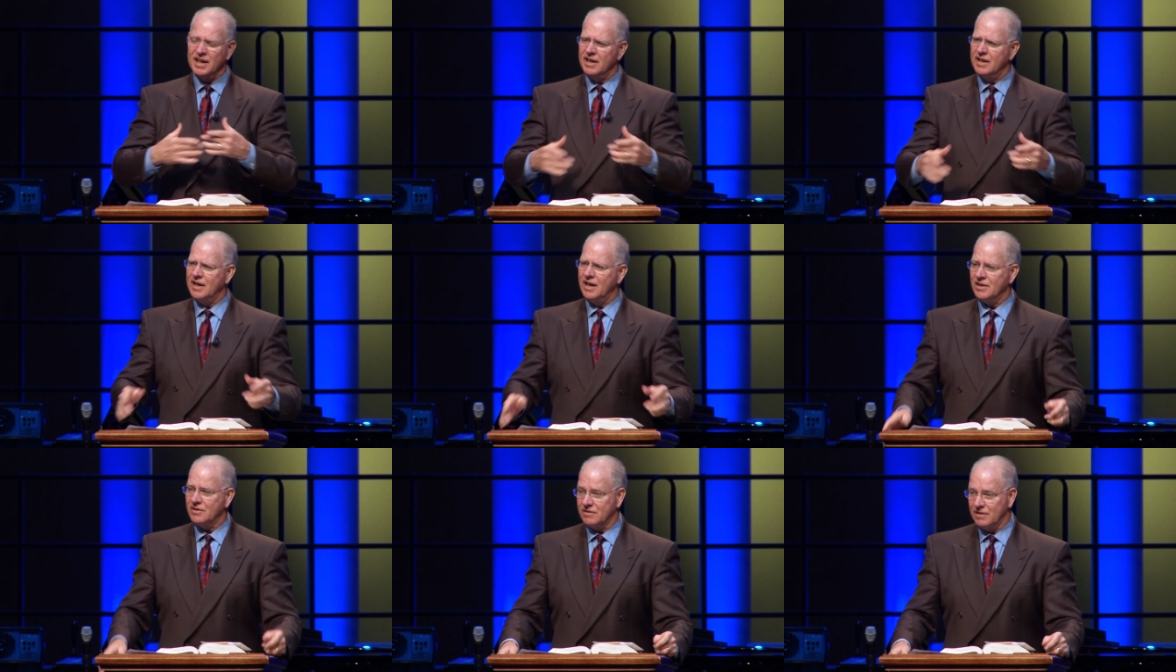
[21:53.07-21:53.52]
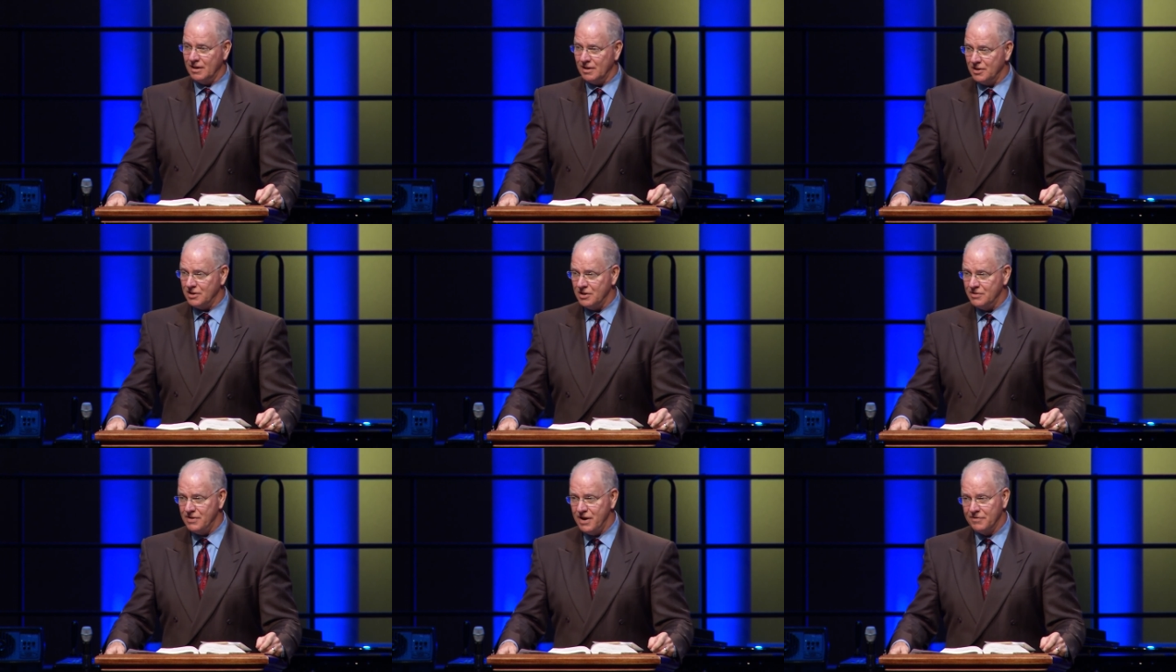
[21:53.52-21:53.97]
Incidentally,
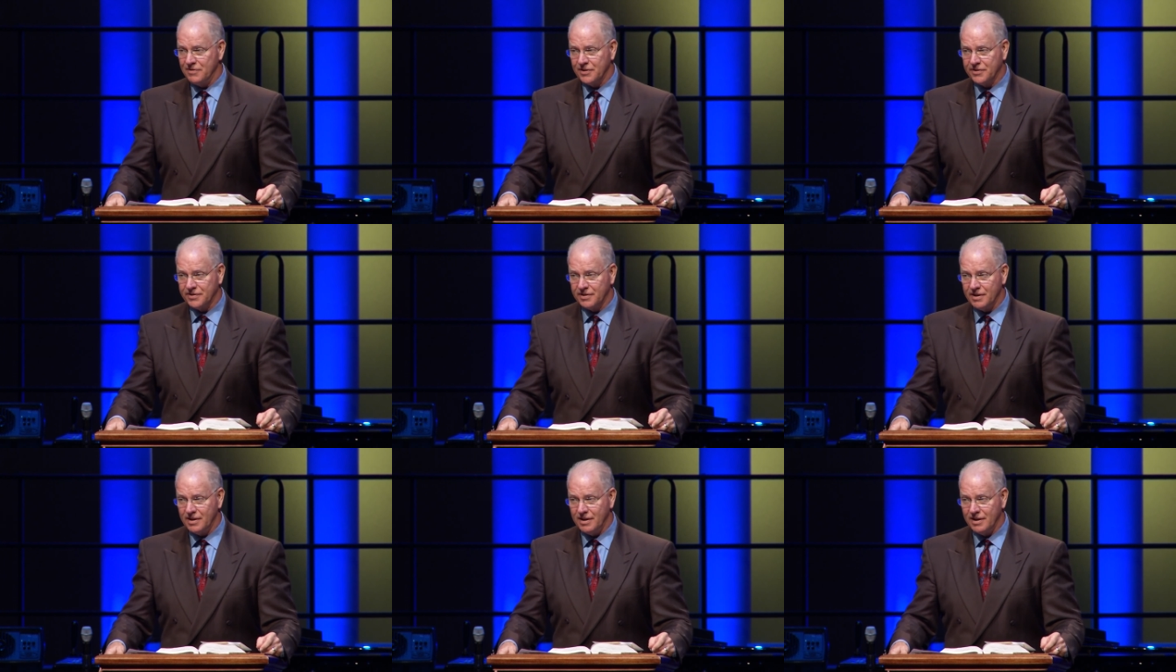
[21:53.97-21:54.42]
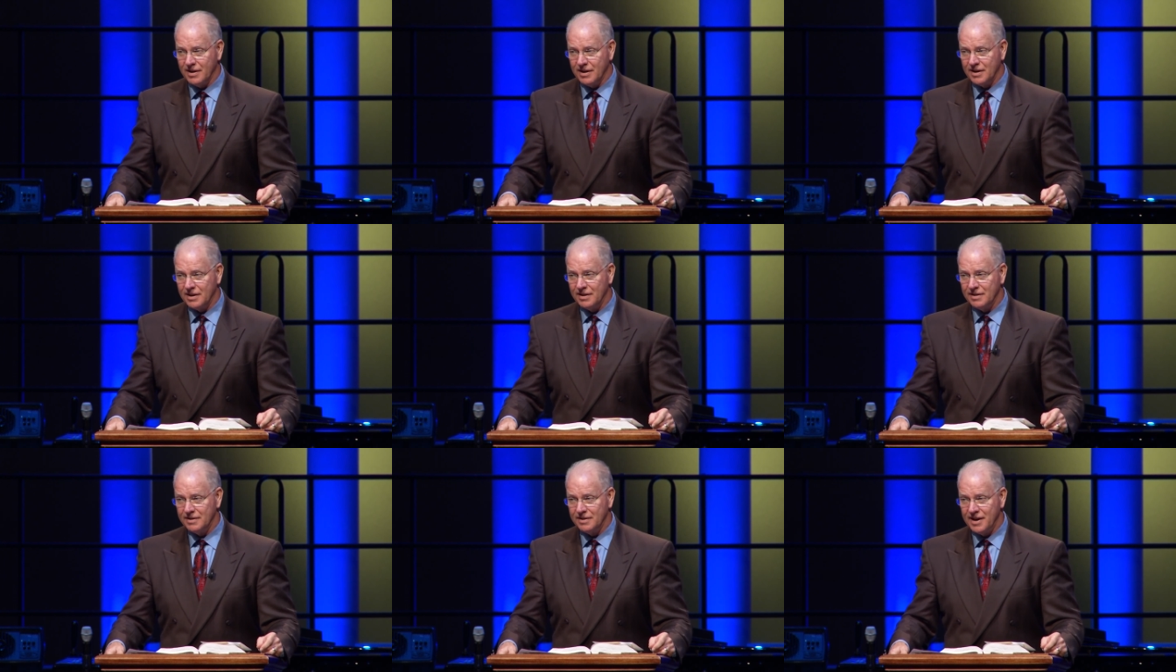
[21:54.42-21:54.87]
you never see
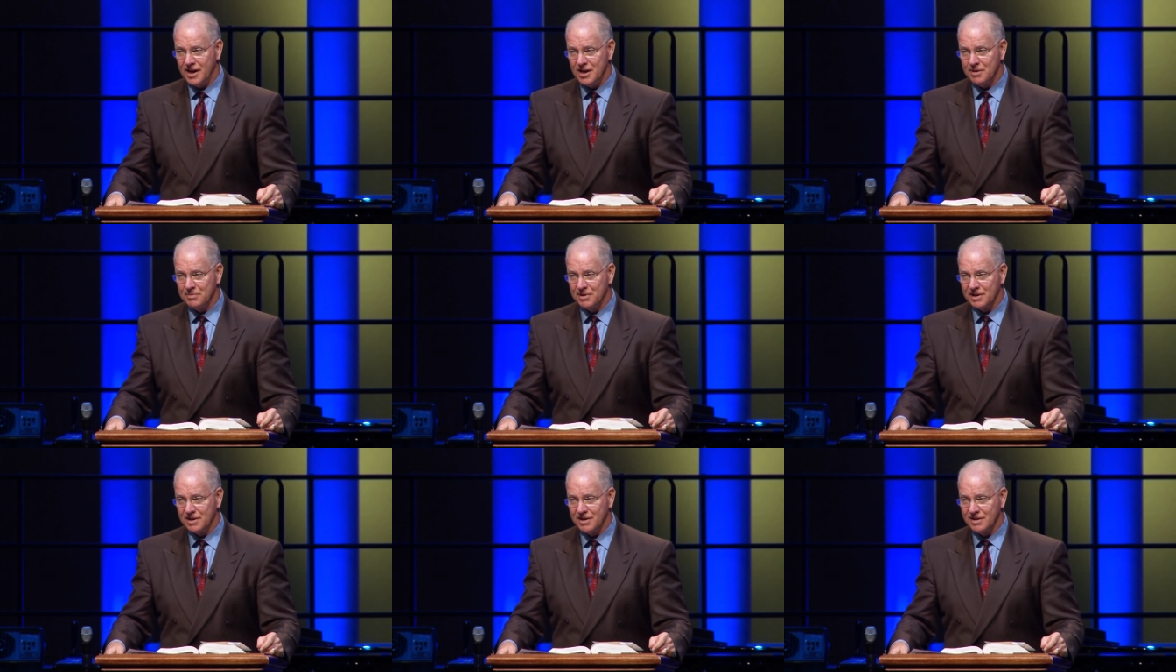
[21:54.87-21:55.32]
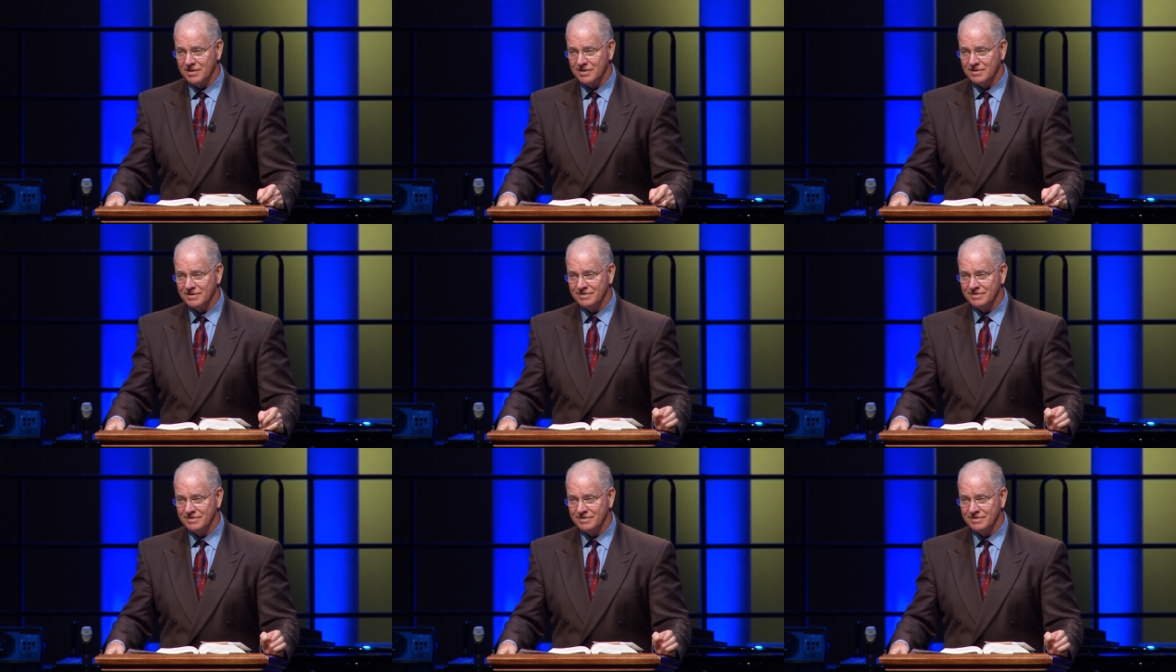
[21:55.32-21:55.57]
uh, Naaman again.